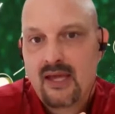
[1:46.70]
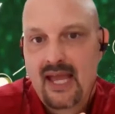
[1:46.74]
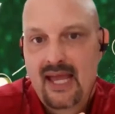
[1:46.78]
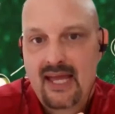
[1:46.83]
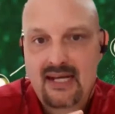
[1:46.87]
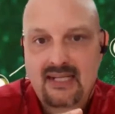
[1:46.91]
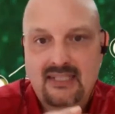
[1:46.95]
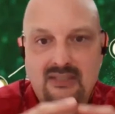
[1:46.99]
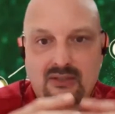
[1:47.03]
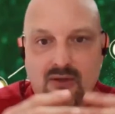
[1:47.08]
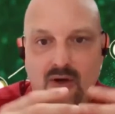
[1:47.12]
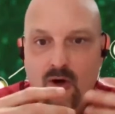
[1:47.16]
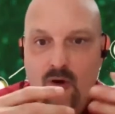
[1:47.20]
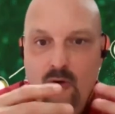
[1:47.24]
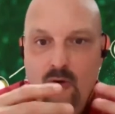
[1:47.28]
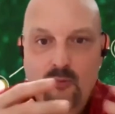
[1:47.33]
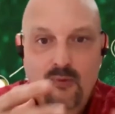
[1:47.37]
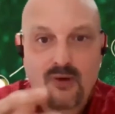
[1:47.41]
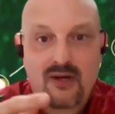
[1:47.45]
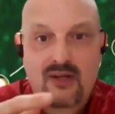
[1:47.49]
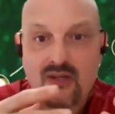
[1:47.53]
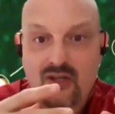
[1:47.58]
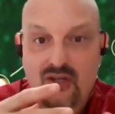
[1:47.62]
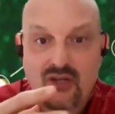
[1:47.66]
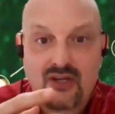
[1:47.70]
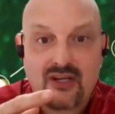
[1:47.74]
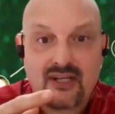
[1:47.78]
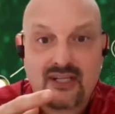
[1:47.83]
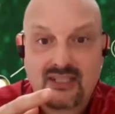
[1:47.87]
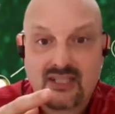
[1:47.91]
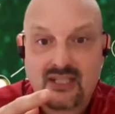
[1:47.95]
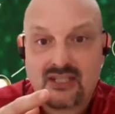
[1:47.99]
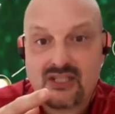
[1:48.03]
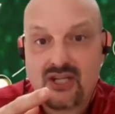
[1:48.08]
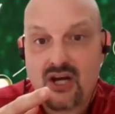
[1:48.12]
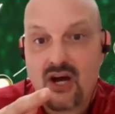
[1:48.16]
And it's all well and
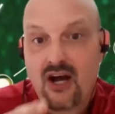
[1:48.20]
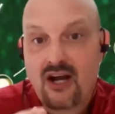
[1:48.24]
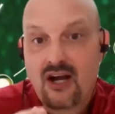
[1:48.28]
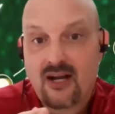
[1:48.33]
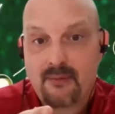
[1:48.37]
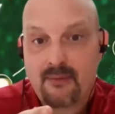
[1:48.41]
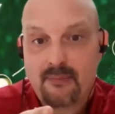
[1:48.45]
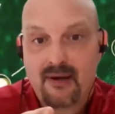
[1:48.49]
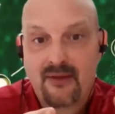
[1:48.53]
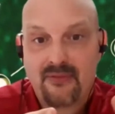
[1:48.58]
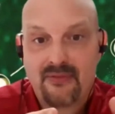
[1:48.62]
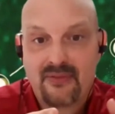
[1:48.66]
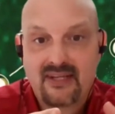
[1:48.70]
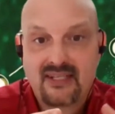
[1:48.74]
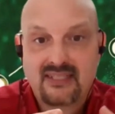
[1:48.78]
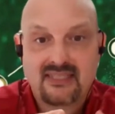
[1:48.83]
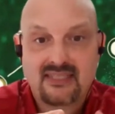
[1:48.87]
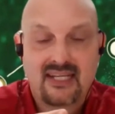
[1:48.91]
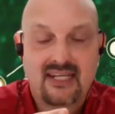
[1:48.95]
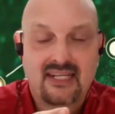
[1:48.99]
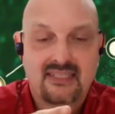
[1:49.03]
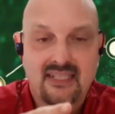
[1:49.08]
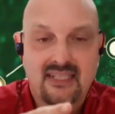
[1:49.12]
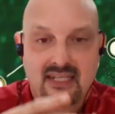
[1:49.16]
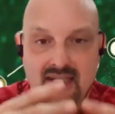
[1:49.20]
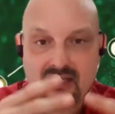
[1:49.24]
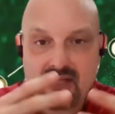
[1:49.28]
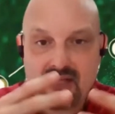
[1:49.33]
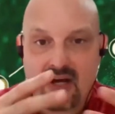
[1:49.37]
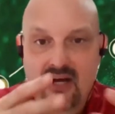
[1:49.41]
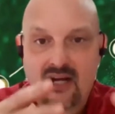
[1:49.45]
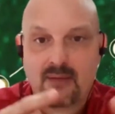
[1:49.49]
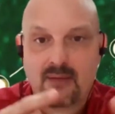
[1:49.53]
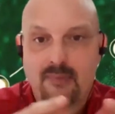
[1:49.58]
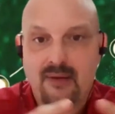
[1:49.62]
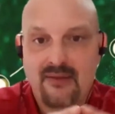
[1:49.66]
good to talk about these things and
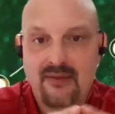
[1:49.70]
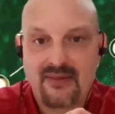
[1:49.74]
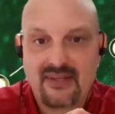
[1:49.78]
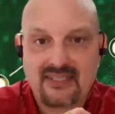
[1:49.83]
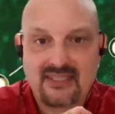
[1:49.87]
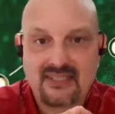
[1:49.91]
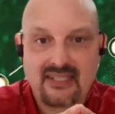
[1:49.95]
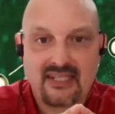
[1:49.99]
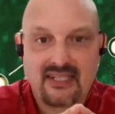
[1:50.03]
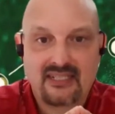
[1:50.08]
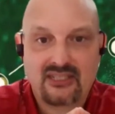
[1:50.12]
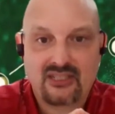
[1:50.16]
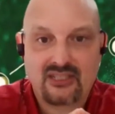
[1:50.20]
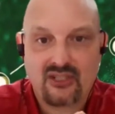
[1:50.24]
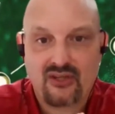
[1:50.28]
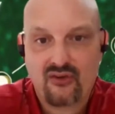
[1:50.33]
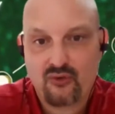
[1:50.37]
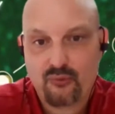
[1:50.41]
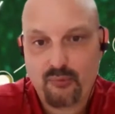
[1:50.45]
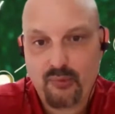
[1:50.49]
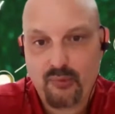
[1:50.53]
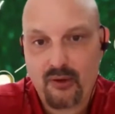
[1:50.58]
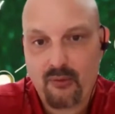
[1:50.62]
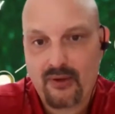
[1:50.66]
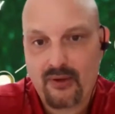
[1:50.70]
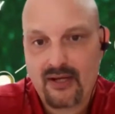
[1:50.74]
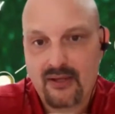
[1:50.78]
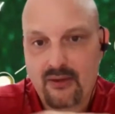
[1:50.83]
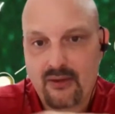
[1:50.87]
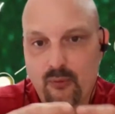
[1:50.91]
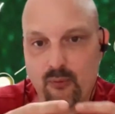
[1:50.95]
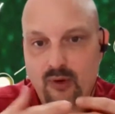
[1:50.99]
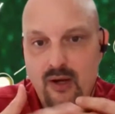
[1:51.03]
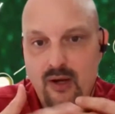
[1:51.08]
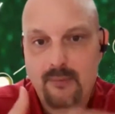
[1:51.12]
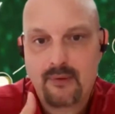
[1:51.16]
talk about these initiatives, but when
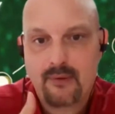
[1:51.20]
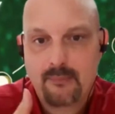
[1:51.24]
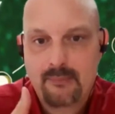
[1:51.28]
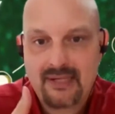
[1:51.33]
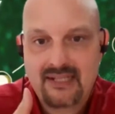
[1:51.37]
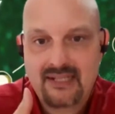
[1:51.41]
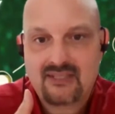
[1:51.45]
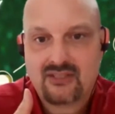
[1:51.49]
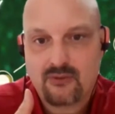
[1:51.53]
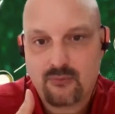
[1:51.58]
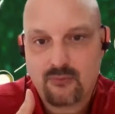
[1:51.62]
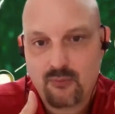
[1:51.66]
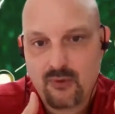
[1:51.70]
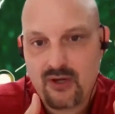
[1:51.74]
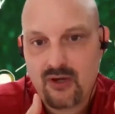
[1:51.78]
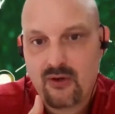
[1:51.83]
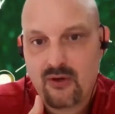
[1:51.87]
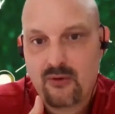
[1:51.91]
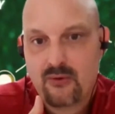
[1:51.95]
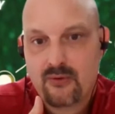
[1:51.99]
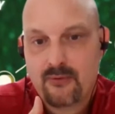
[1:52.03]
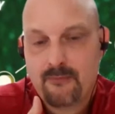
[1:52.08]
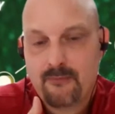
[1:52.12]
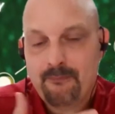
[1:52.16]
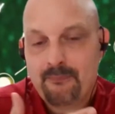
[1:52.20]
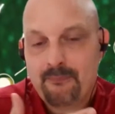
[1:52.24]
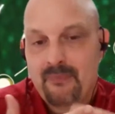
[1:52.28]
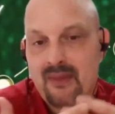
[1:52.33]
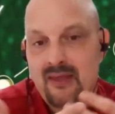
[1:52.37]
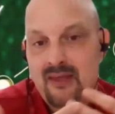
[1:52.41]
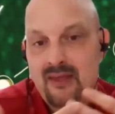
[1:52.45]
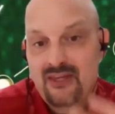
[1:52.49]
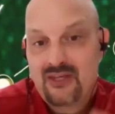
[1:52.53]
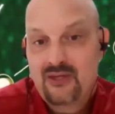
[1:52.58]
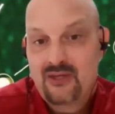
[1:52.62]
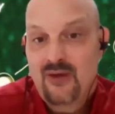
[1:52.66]
the rubber meets the road,
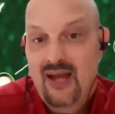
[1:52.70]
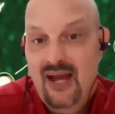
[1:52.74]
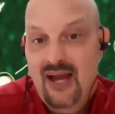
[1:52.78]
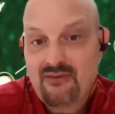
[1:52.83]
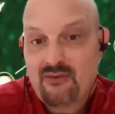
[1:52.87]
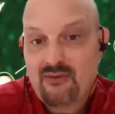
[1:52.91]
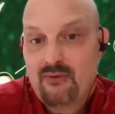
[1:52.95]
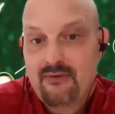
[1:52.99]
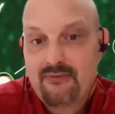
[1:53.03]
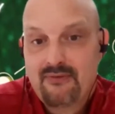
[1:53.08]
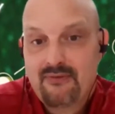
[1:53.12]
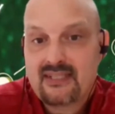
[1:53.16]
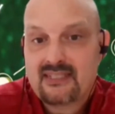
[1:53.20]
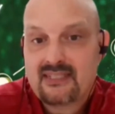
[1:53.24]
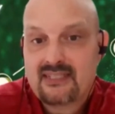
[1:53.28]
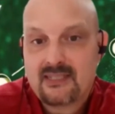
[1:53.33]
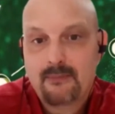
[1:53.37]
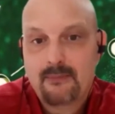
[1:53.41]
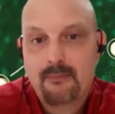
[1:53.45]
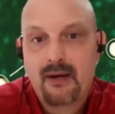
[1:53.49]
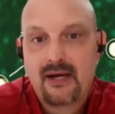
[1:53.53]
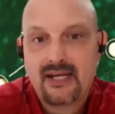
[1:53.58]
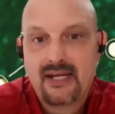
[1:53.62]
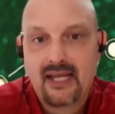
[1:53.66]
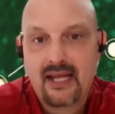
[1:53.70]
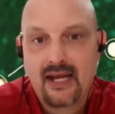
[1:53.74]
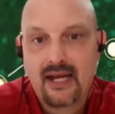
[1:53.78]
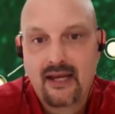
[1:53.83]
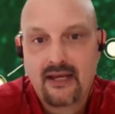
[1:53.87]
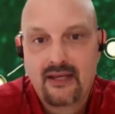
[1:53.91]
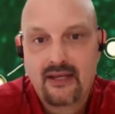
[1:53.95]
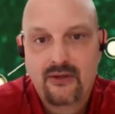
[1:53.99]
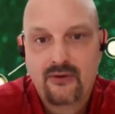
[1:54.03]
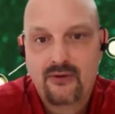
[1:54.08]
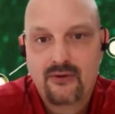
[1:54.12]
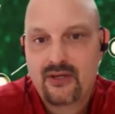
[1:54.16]
you have to invest some money in
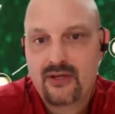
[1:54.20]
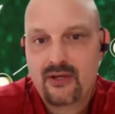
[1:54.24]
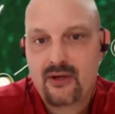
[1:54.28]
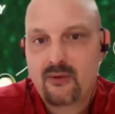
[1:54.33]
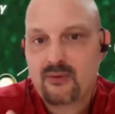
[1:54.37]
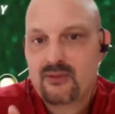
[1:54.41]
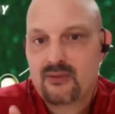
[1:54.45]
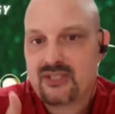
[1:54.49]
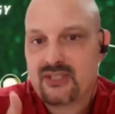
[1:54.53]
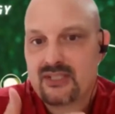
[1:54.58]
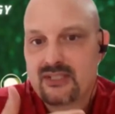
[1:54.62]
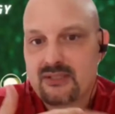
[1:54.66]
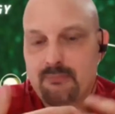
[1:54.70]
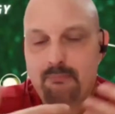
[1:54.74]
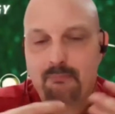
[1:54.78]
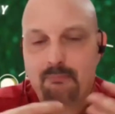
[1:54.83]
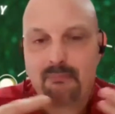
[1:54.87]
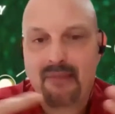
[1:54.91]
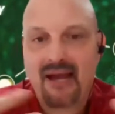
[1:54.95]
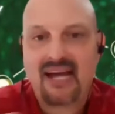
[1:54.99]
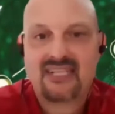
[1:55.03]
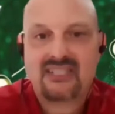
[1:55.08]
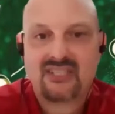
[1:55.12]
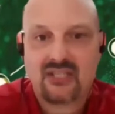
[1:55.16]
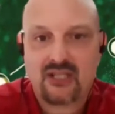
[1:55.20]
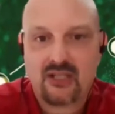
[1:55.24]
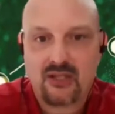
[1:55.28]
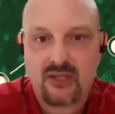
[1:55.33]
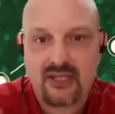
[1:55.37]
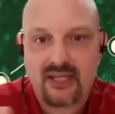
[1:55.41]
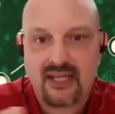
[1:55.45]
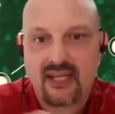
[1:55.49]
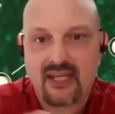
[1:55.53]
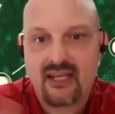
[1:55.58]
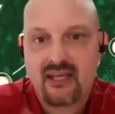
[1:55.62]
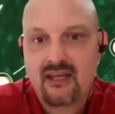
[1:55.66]
it. You don't just
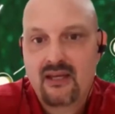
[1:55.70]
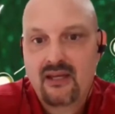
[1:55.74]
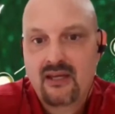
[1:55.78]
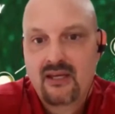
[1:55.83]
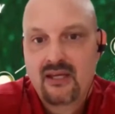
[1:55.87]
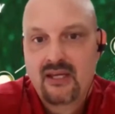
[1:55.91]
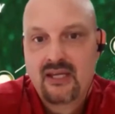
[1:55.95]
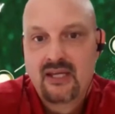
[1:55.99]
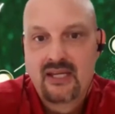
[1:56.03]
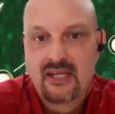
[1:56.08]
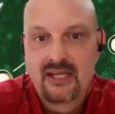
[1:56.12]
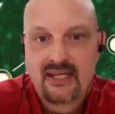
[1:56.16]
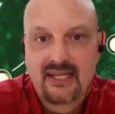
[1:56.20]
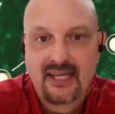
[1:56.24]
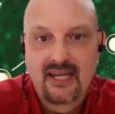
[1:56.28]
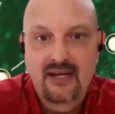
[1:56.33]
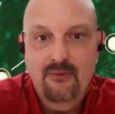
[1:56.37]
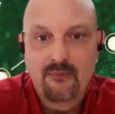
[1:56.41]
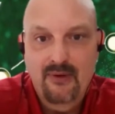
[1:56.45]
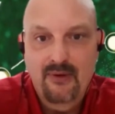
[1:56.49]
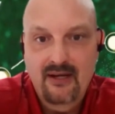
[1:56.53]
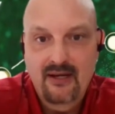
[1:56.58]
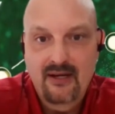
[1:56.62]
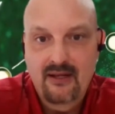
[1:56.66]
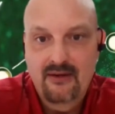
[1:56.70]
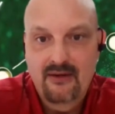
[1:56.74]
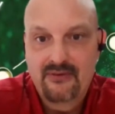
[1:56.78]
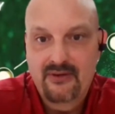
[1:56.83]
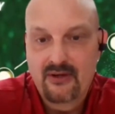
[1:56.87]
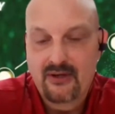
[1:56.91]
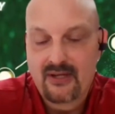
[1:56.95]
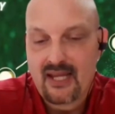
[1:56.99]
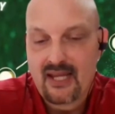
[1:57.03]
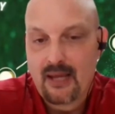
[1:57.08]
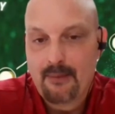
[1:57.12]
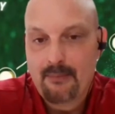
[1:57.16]
magically get rid of
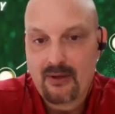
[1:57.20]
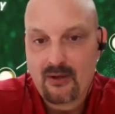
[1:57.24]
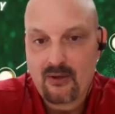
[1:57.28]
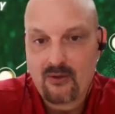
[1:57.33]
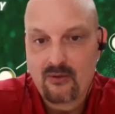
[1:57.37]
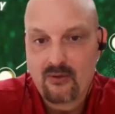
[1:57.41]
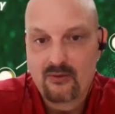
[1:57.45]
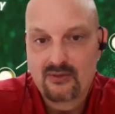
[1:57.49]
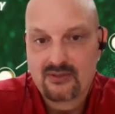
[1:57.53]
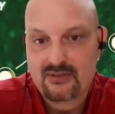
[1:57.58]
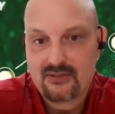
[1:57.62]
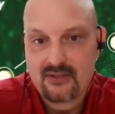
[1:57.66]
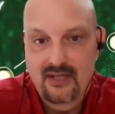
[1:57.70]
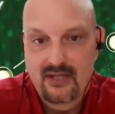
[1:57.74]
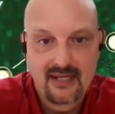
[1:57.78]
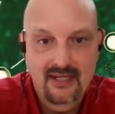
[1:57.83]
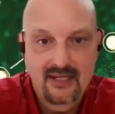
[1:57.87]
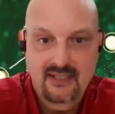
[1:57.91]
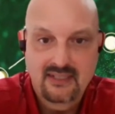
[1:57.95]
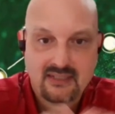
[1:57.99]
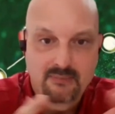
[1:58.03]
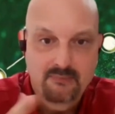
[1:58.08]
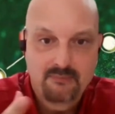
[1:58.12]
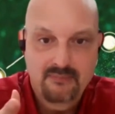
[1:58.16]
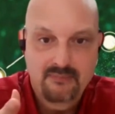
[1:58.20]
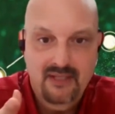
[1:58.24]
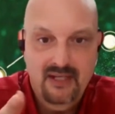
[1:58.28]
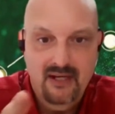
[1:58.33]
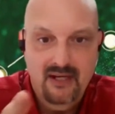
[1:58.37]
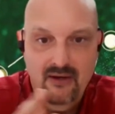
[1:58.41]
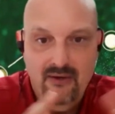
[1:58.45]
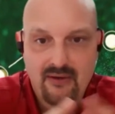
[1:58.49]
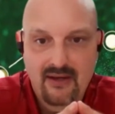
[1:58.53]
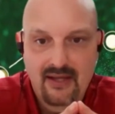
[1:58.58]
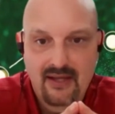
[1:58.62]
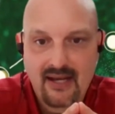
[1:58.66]
your chemicals and
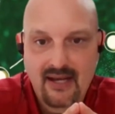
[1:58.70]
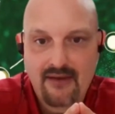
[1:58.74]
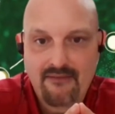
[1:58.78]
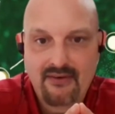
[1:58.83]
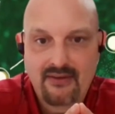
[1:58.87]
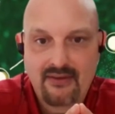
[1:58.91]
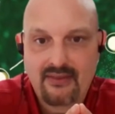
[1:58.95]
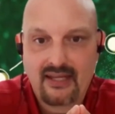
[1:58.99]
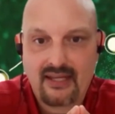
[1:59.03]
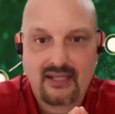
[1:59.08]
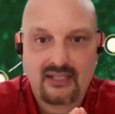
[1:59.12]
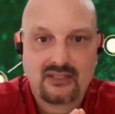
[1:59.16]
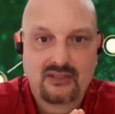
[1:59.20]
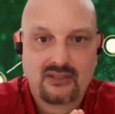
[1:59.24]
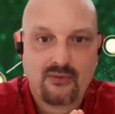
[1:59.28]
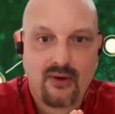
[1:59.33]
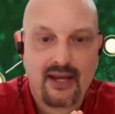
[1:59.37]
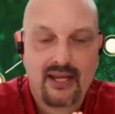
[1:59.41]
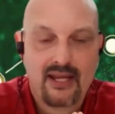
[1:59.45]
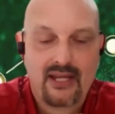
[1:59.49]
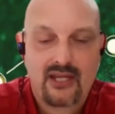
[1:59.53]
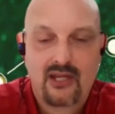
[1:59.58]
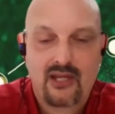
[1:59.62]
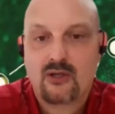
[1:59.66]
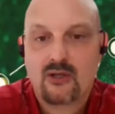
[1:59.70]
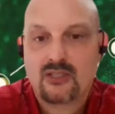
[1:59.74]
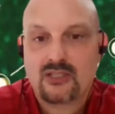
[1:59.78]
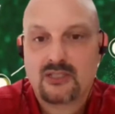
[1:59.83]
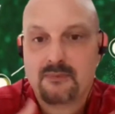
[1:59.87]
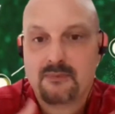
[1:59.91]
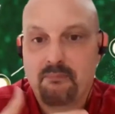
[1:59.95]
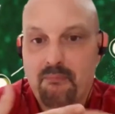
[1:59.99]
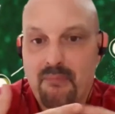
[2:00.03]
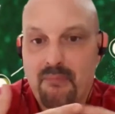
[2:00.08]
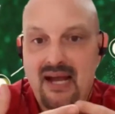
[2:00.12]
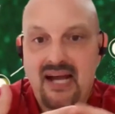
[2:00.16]
and everything is right. You don't
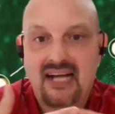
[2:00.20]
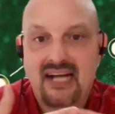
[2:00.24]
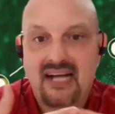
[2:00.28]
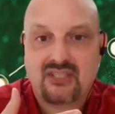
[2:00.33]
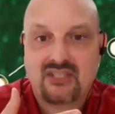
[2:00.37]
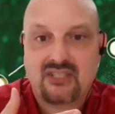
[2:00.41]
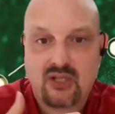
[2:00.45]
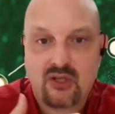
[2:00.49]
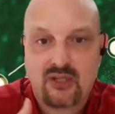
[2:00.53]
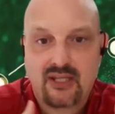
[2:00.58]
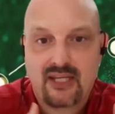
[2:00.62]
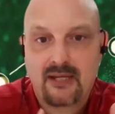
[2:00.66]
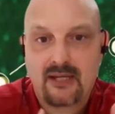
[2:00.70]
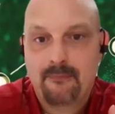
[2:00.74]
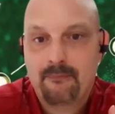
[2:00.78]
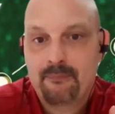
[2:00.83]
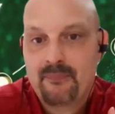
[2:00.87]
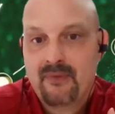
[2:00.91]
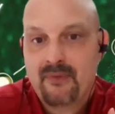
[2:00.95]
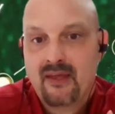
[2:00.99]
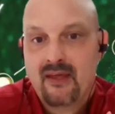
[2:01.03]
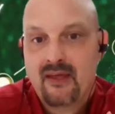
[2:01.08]
just magically